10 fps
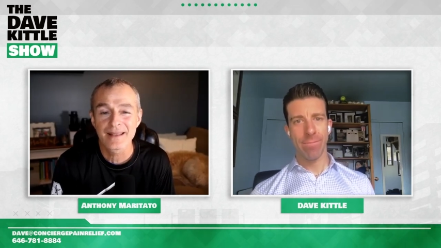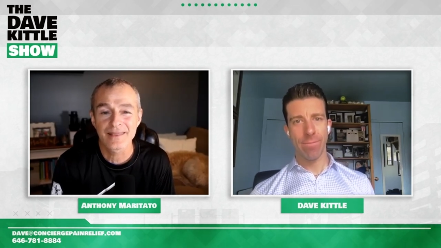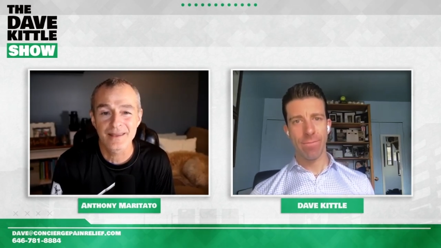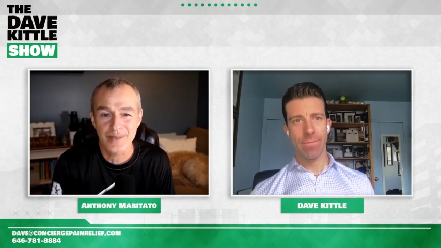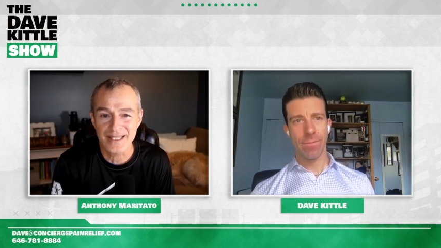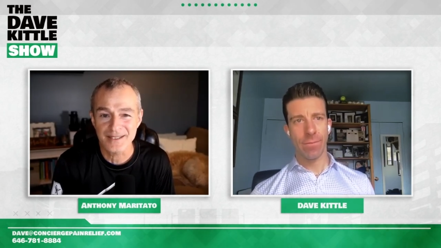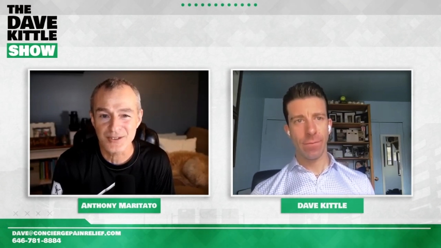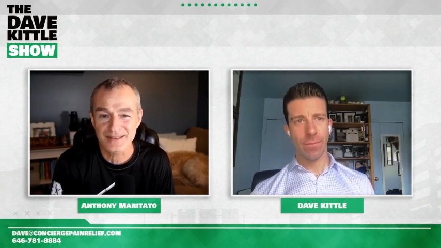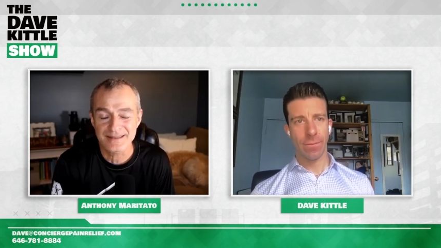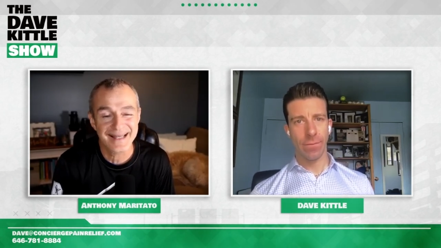Speaker 1: the
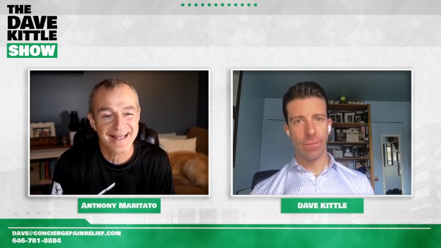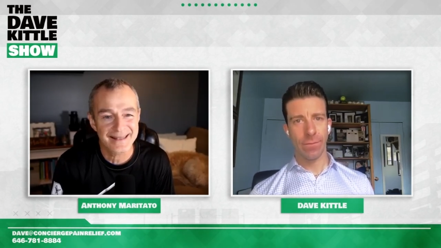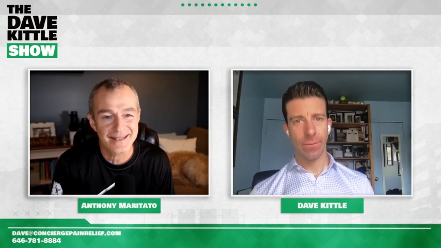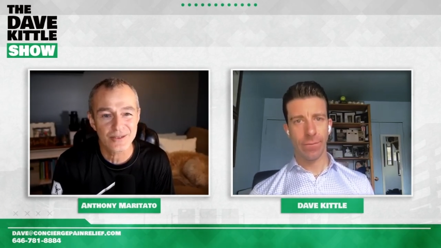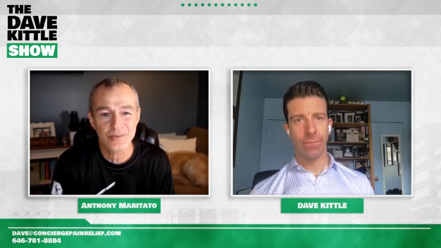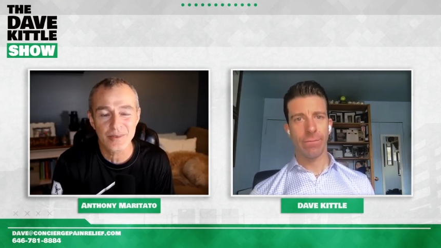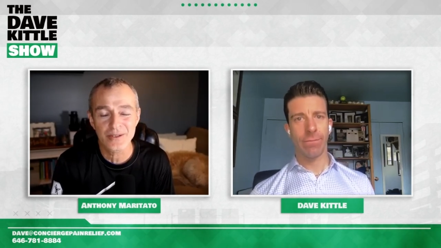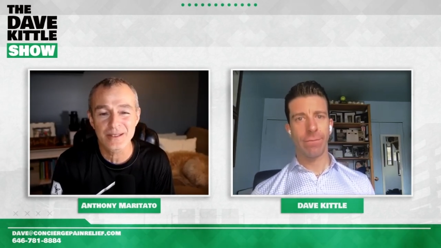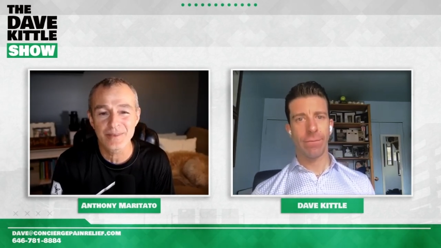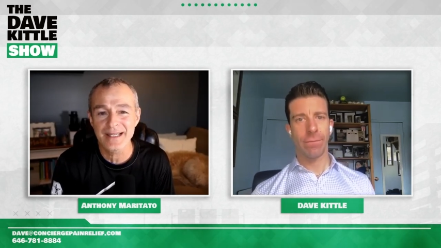patient, and the third
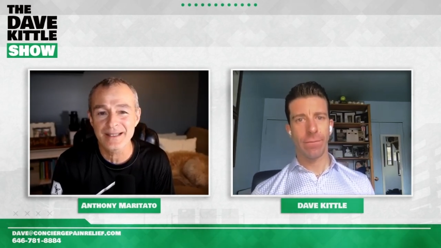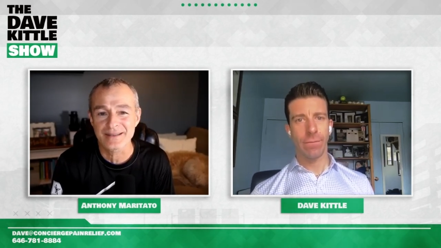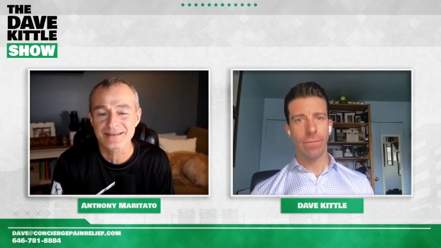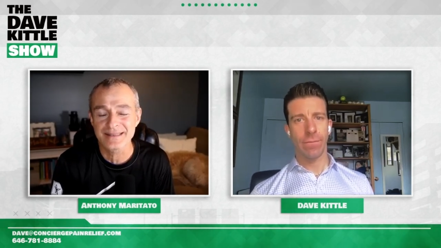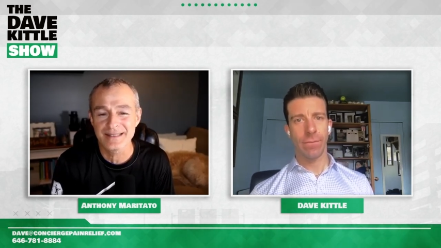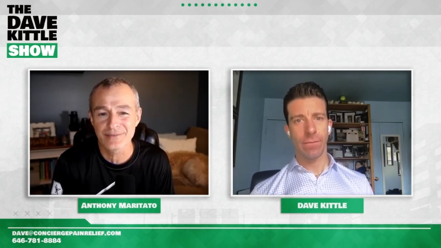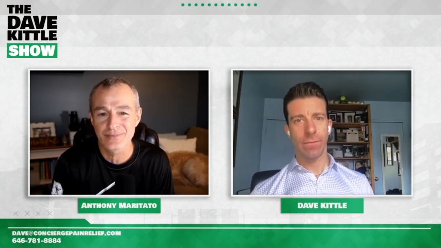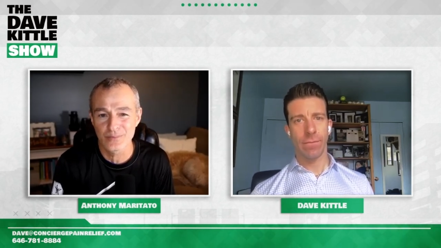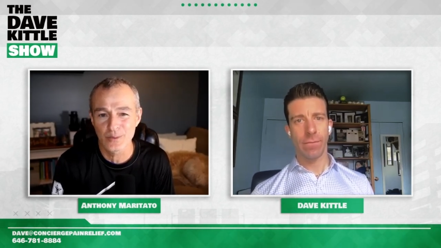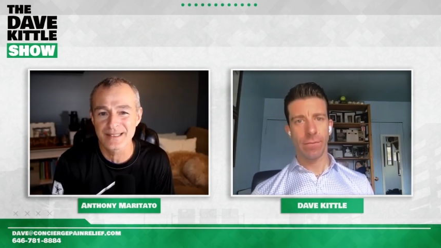party payer
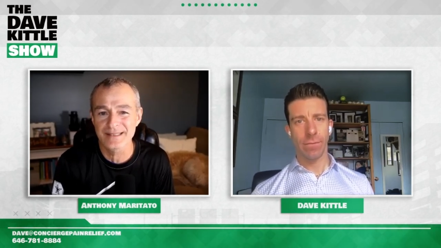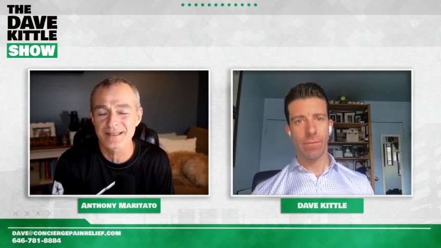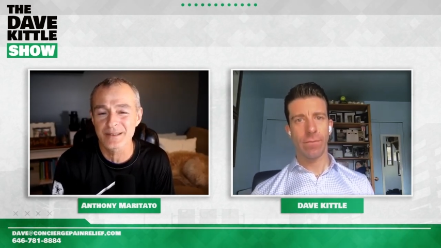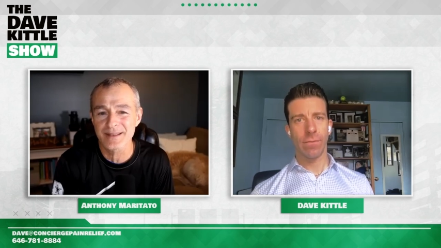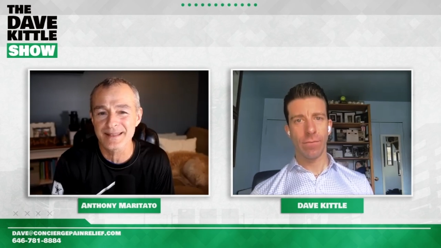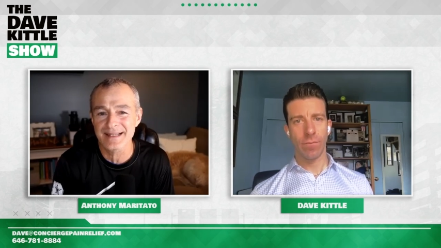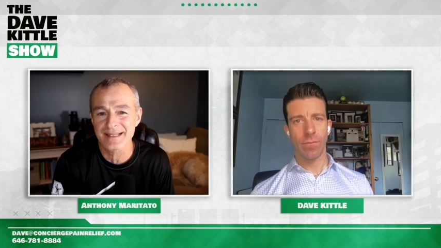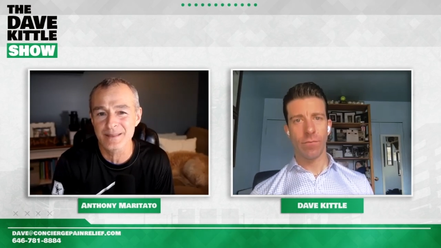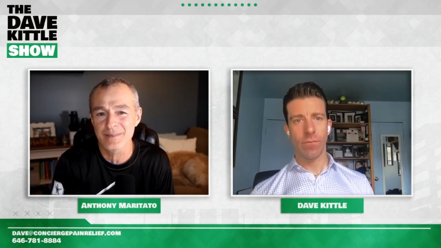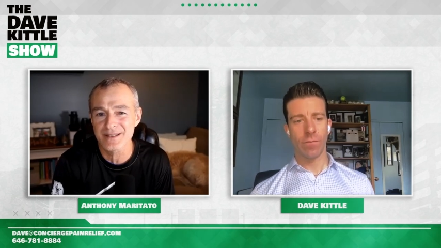if we're dealing with that
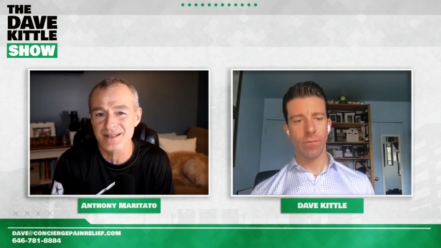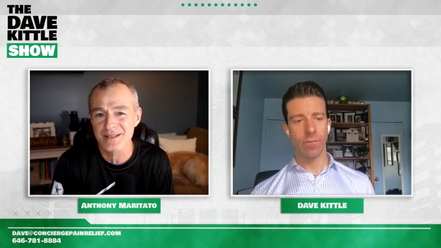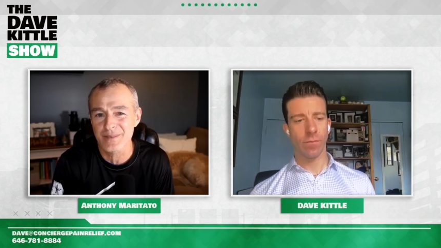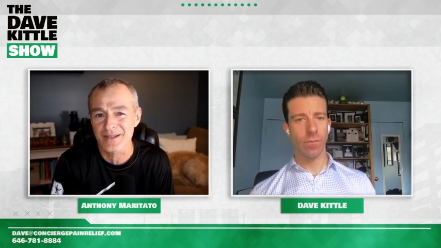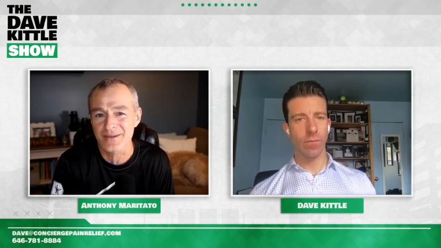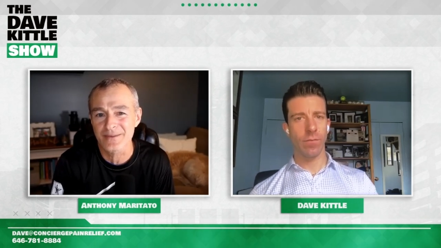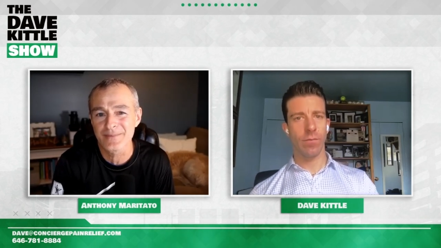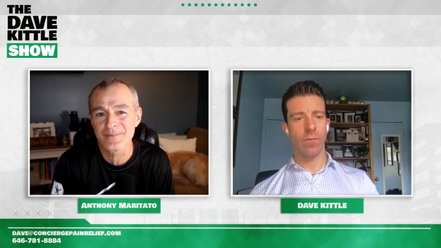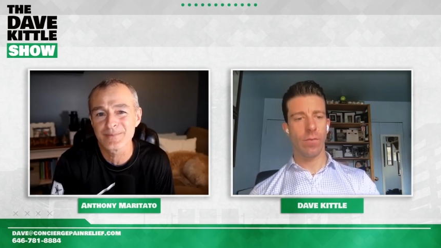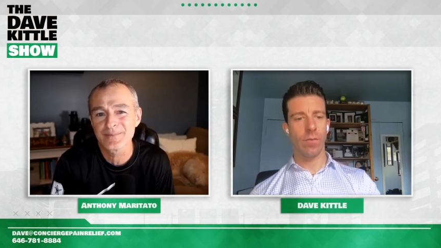kind of business model.
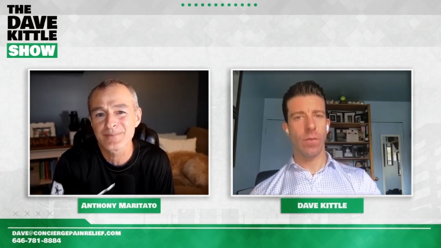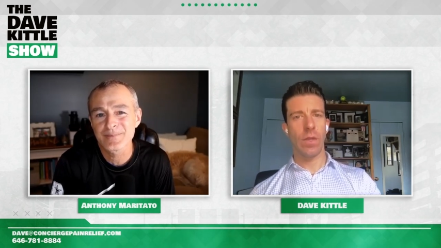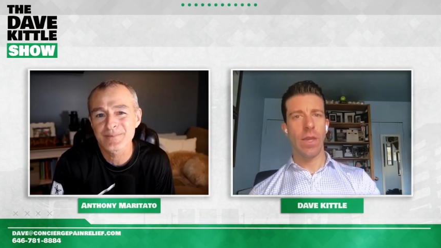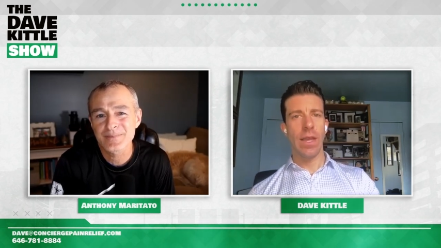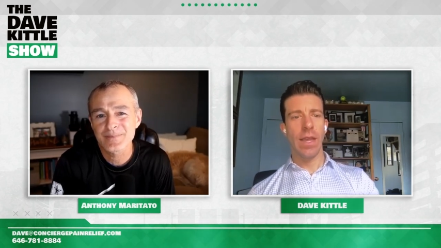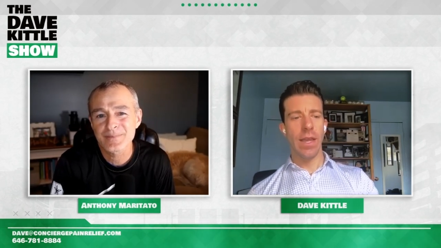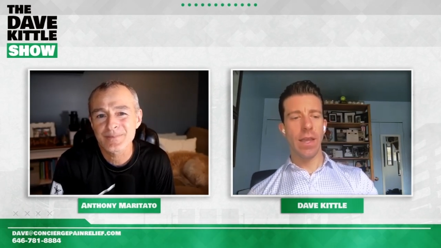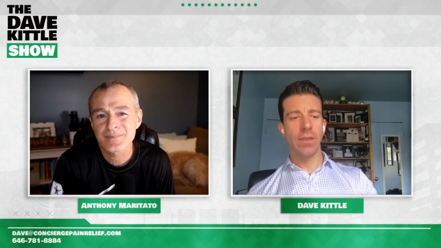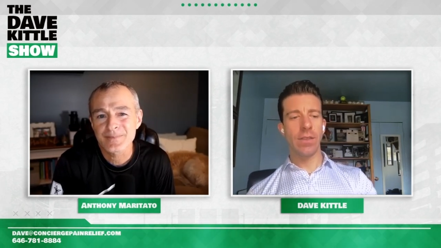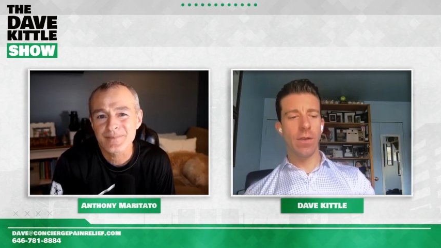
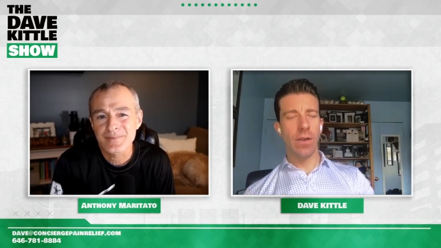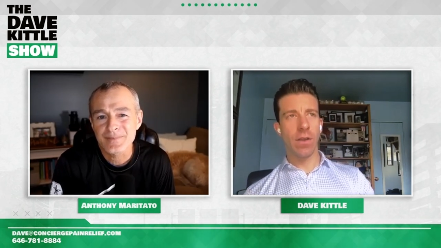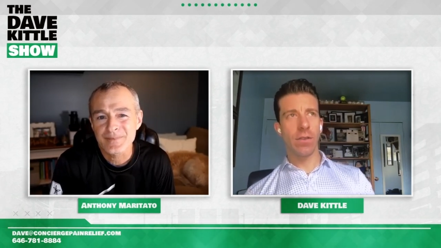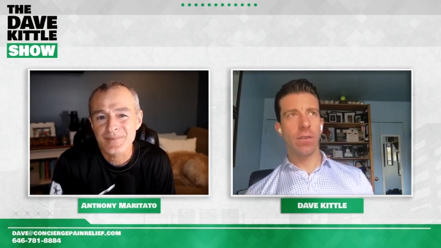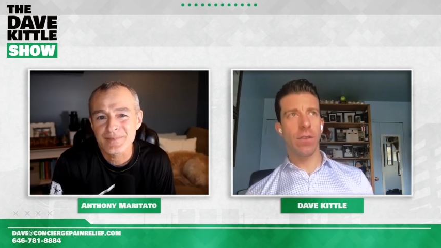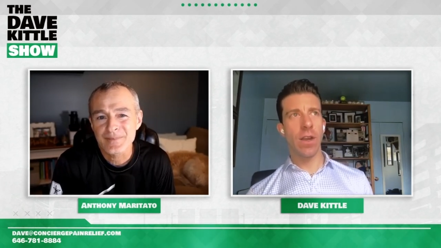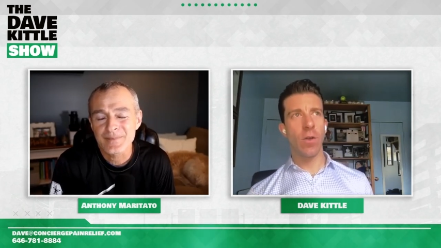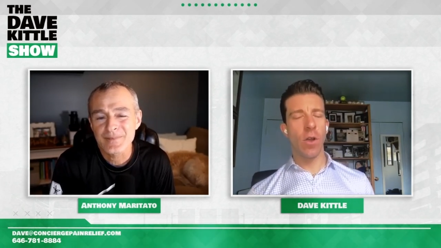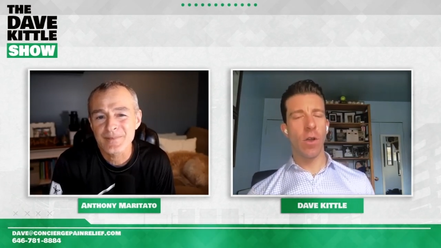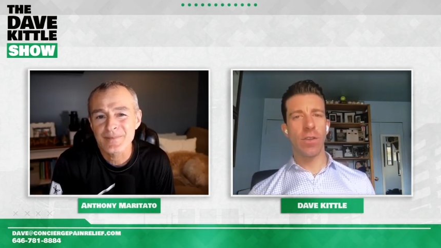
Speaker 2: Is it, uh, I
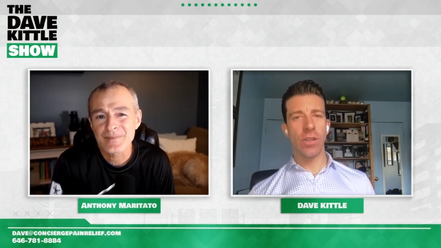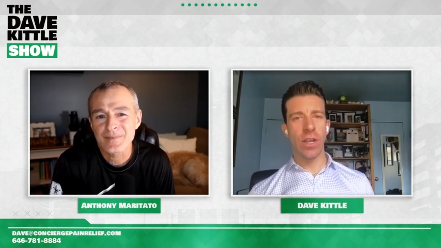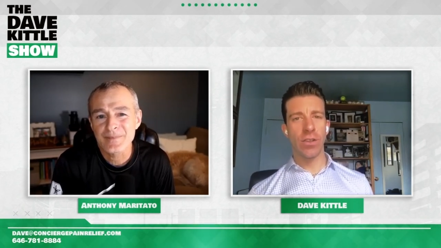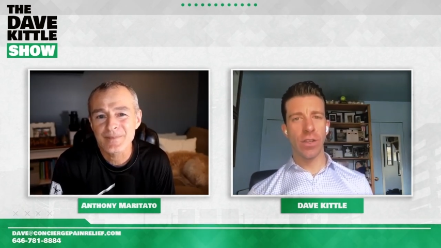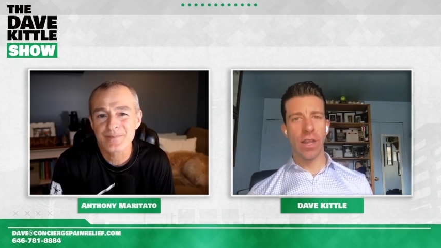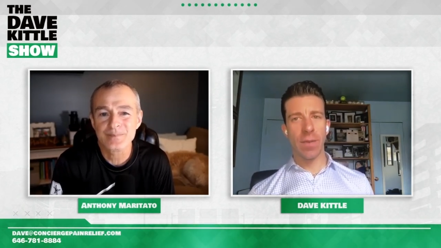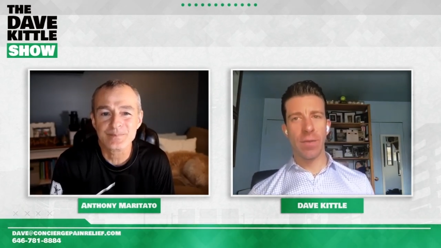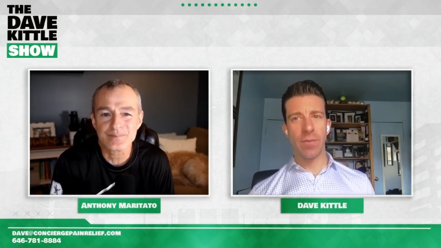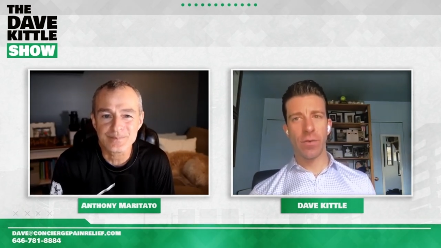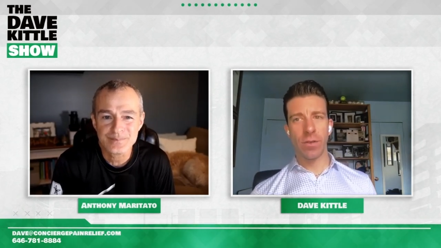know COVID changed a lot of
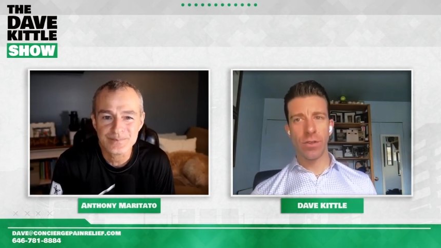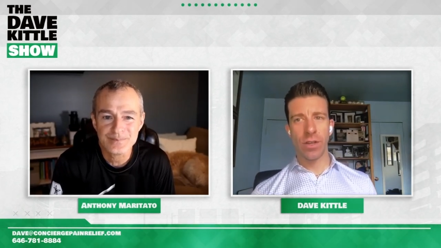people and